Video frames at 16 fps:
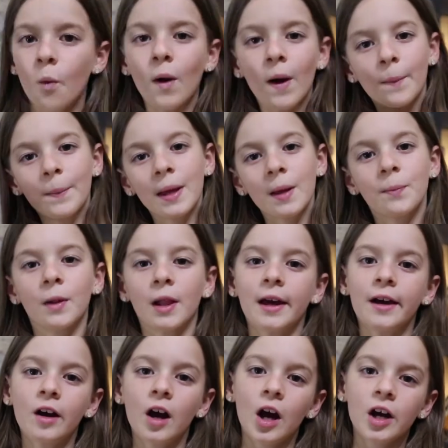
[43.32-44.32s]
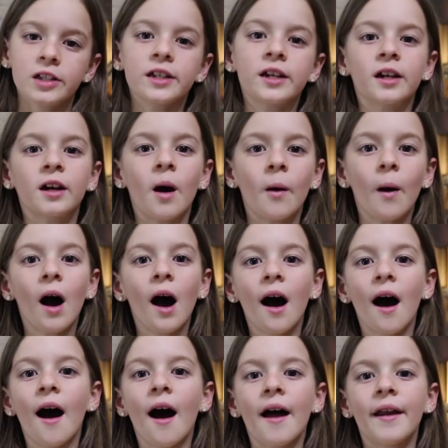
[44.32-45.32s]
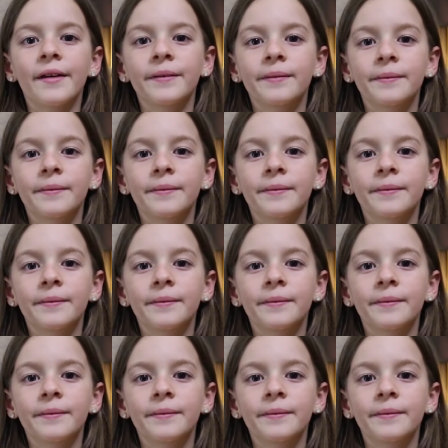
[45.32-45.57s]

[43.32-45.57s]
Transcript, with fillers: where people in cars can go on,